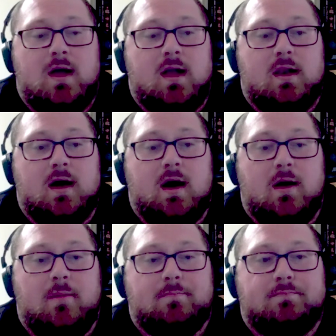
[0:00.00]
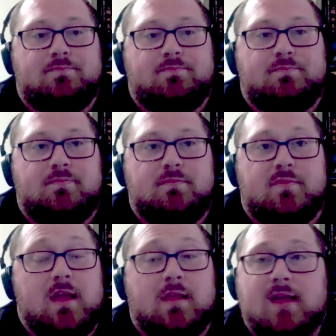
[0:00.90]
And
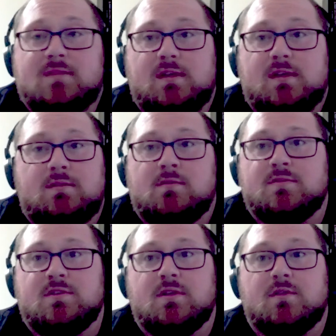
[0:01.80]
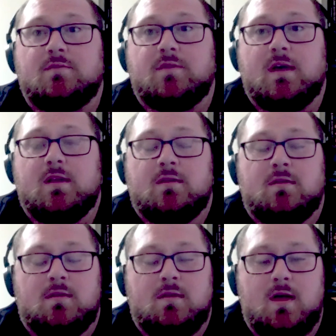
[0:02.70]
they liked me. It was a good fit.
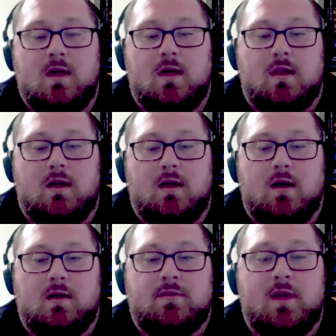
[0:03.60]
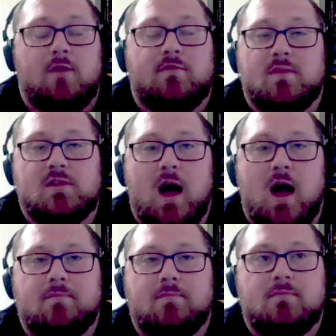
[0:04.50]
And they offered me a
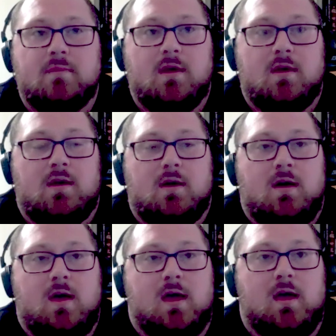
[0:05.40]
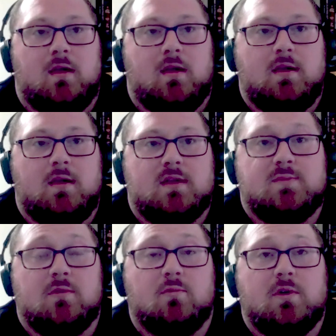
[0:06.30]
job. And
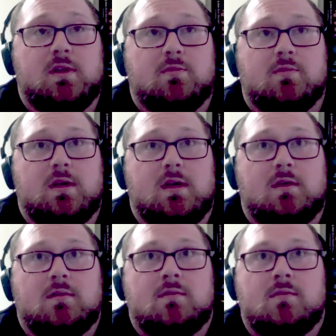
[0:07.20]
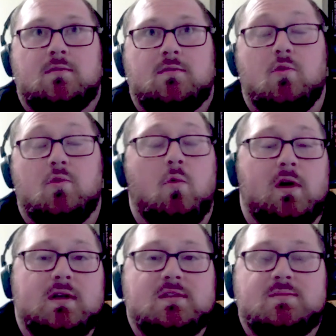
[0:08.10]
it's been a really, really
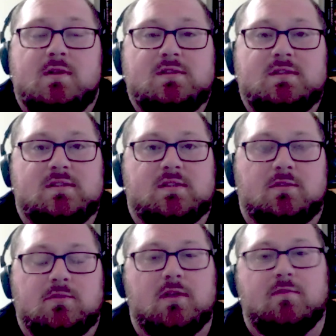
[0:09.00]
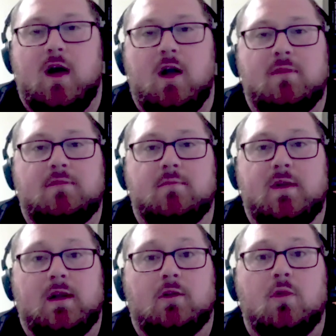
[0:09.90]
rewarding experience because it's a really good environment
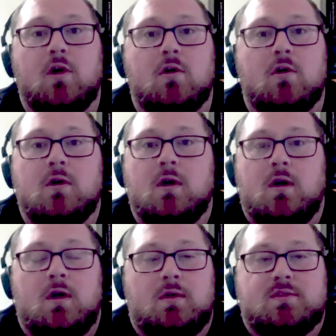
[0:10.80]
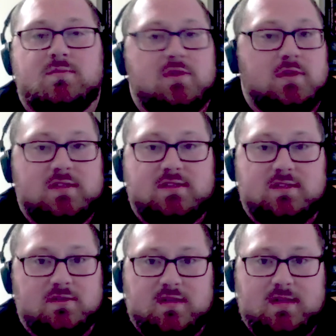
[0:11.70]
for me to kind of grow some unique
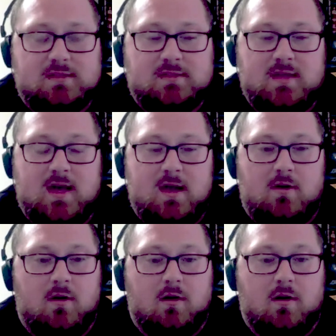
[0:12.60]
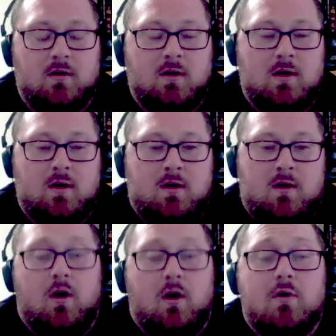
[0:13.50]
skill sets. And our
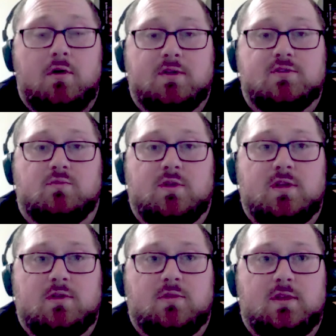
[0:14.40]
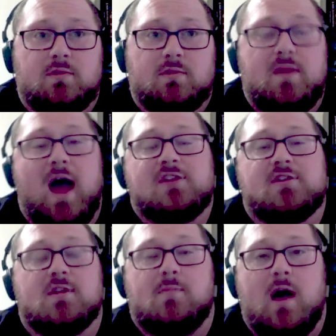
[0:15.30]
owner is really, really, really
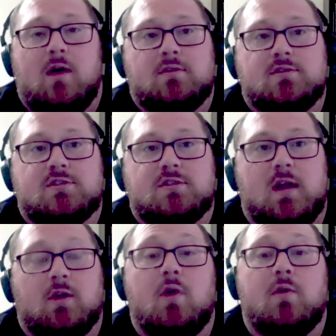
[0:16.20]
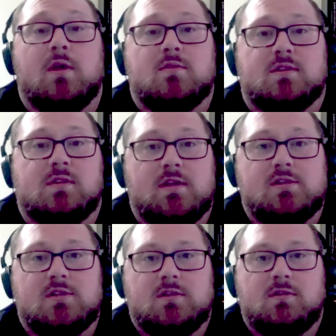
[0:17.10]
passionate about just kind of growing you as a
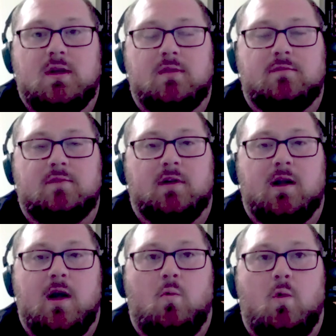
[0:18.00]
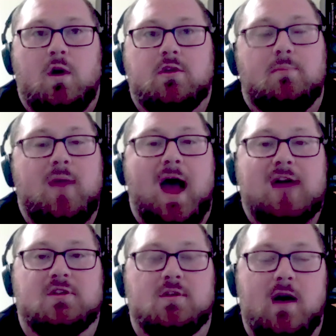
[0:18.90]
clinician and figuring out what you're
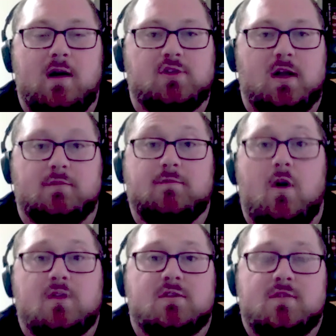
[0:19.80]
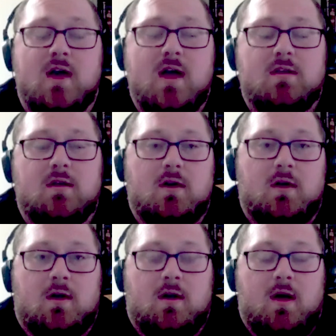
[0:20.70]
passionate about and trying to foster that.
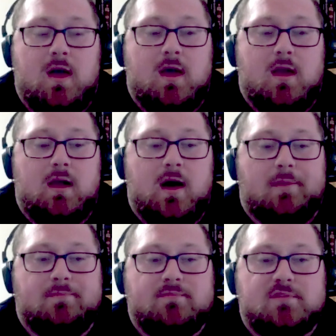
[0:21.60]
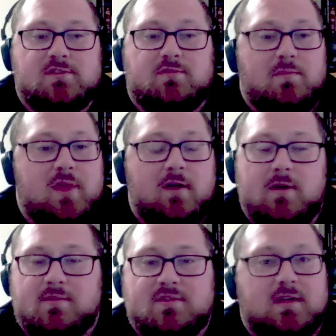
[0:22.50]
And just from there,
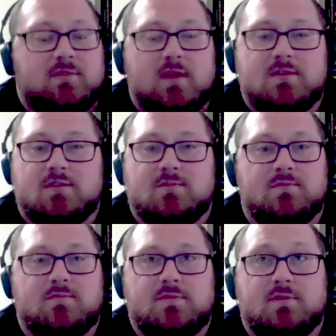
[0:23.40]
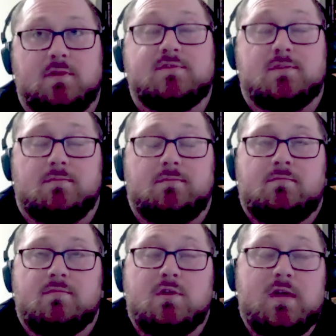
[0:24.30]
I've been able to take advantage of
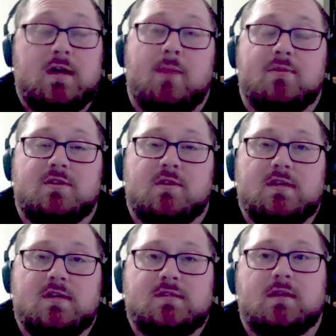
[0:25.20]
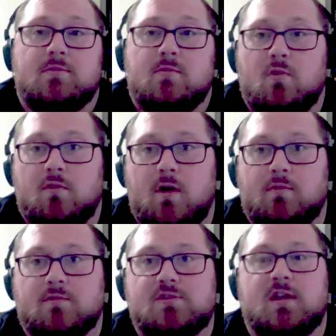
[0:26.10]
some unique opportunities and get a little bit more
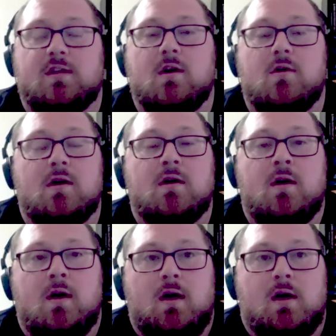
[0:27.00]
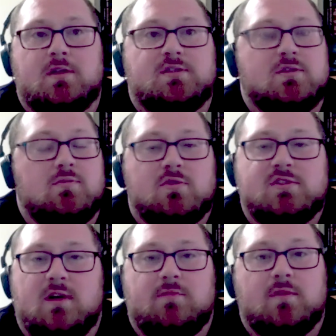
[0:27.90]
involved with Shenandoah and just do more
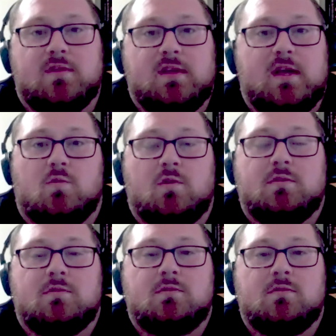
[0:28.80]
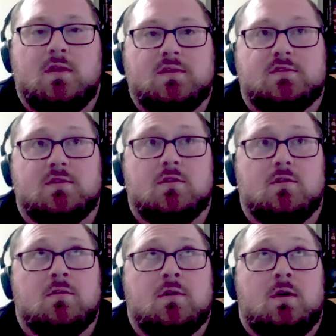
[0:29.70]
stuff with the dance world. And
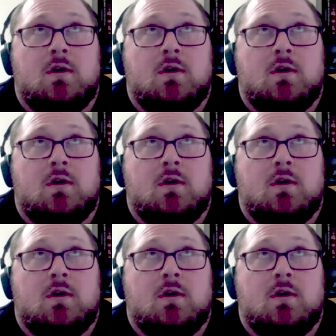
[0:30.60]
so